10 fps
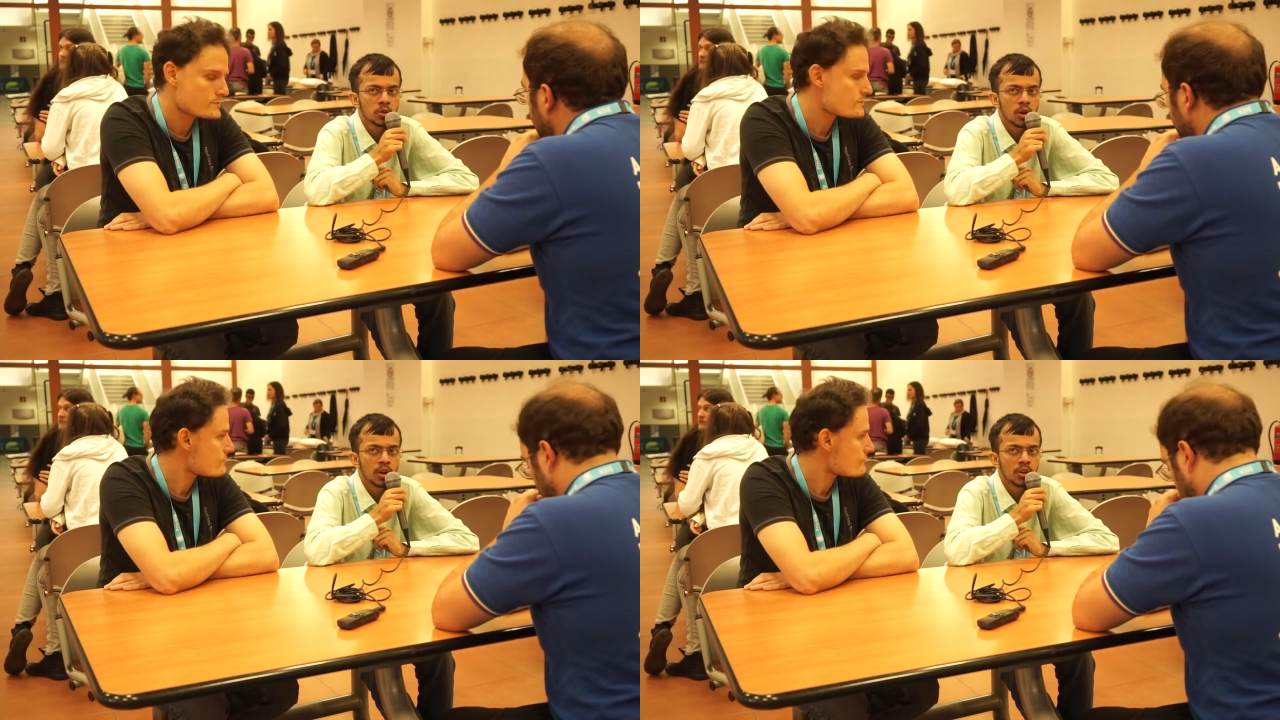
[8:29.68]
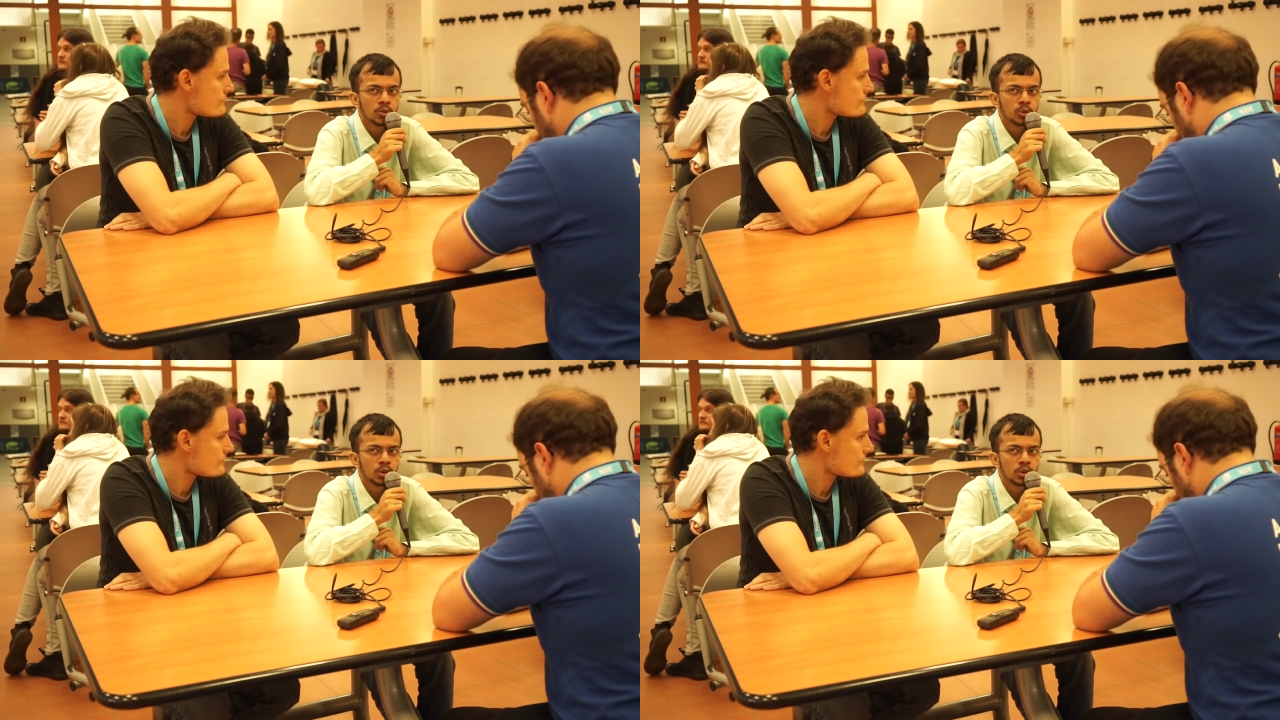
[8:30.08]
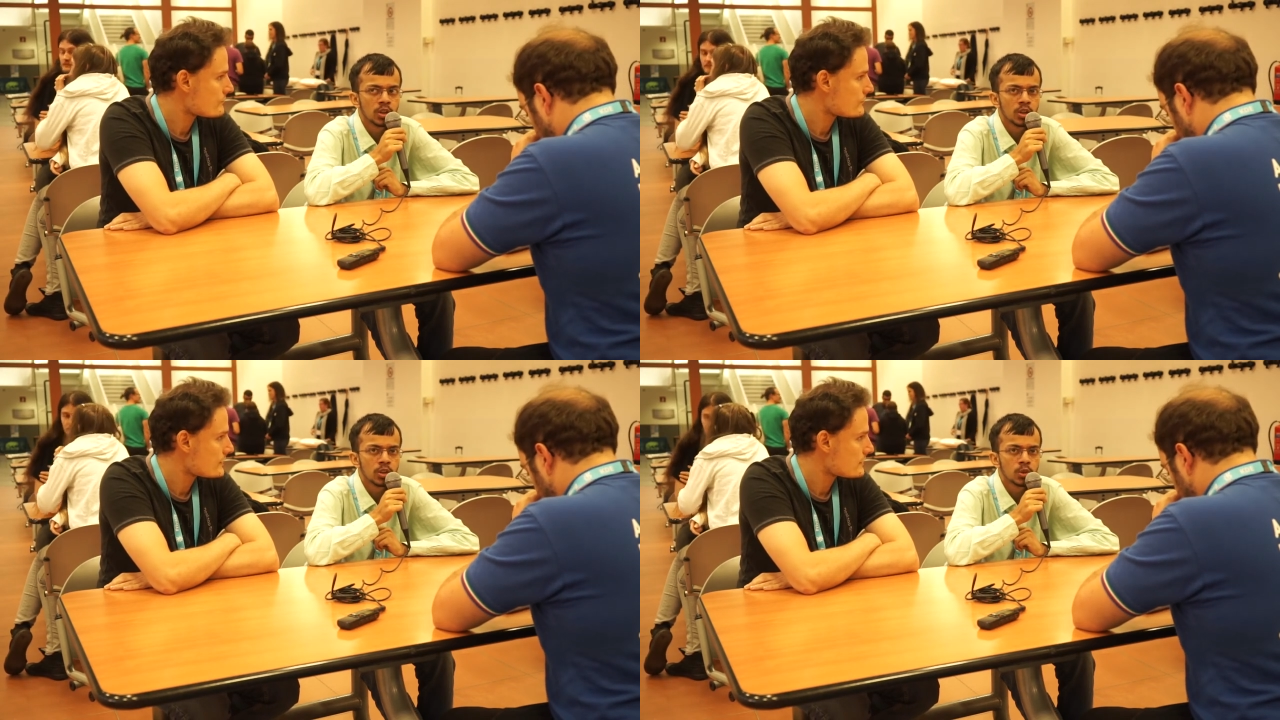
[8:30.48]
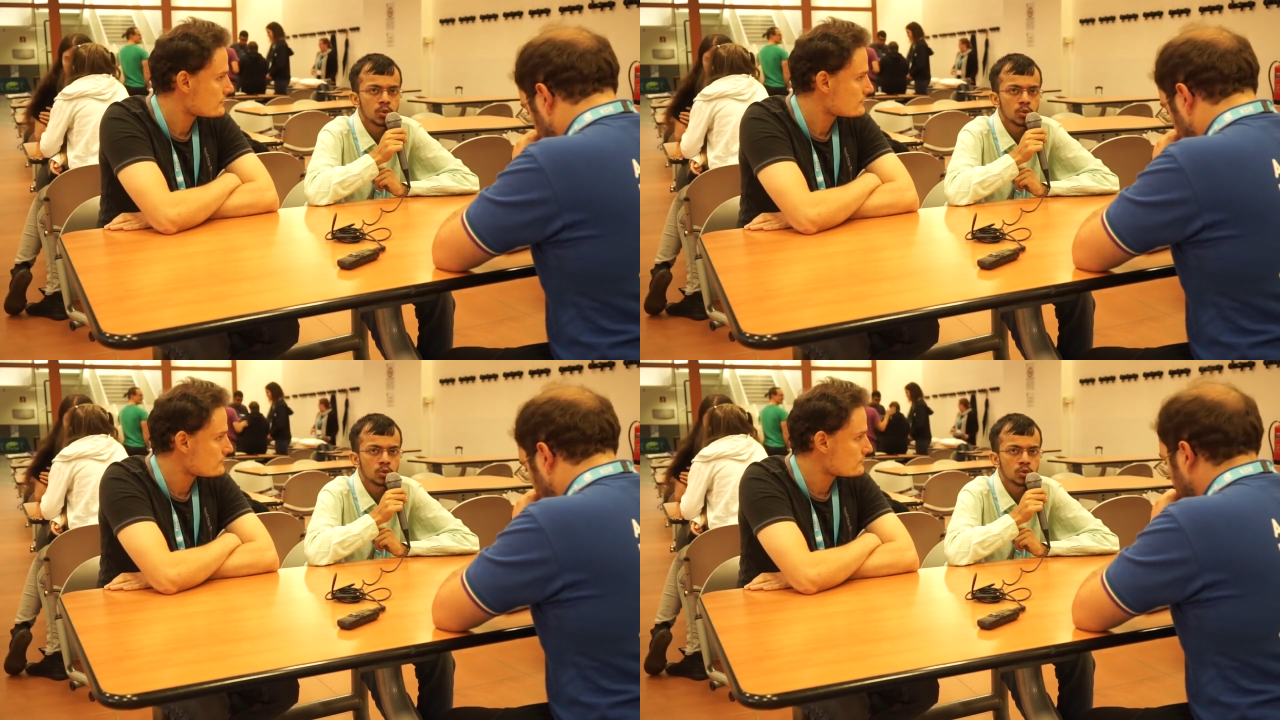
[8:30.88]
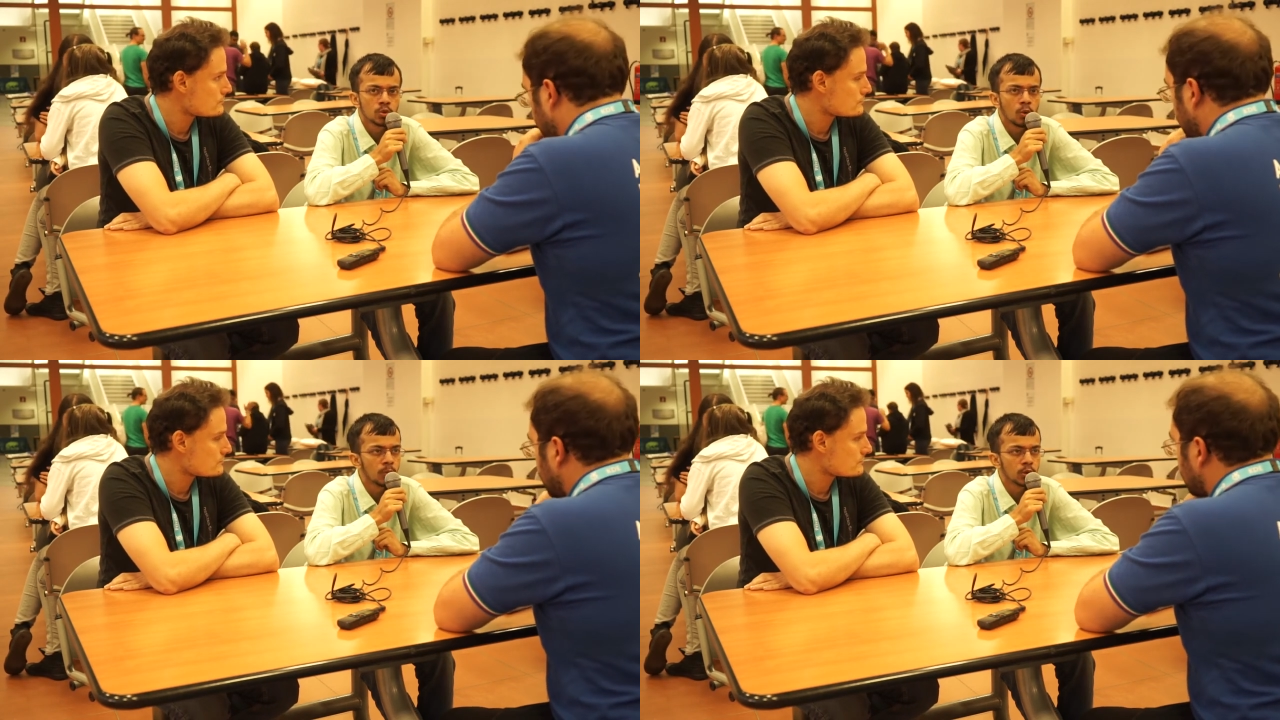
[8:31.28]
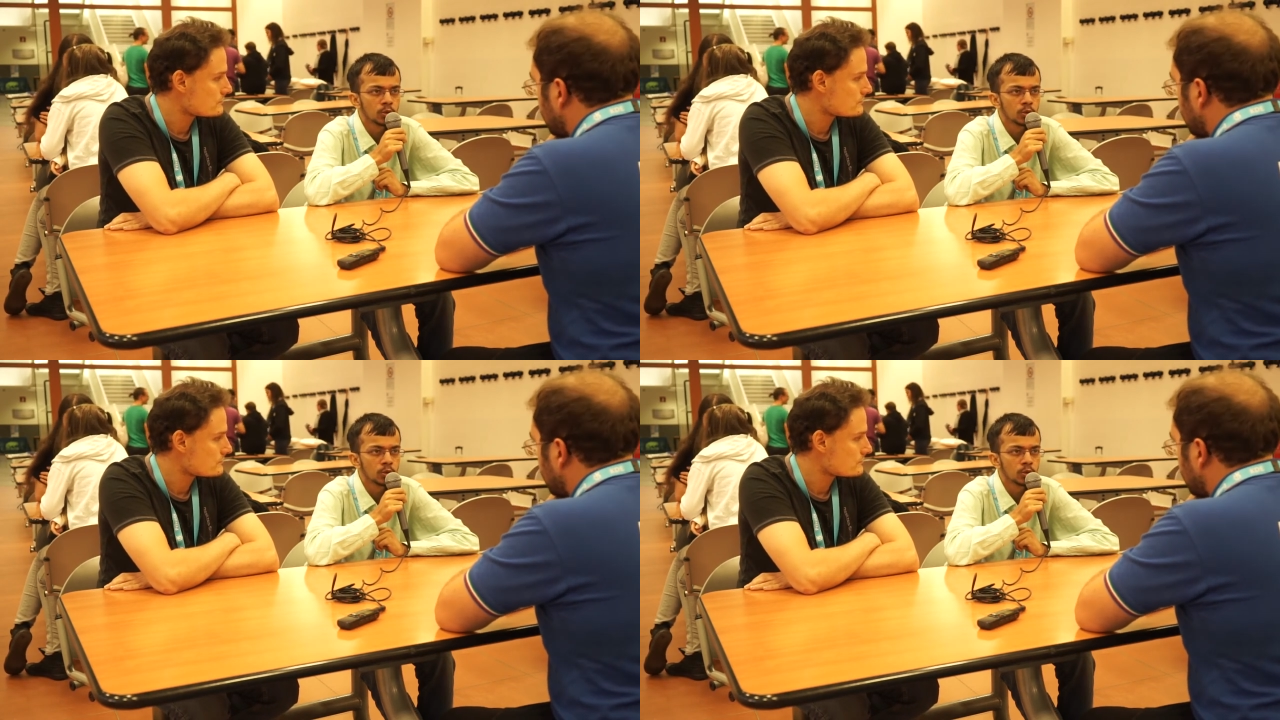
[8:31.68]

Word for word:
Speaker 1: and they use open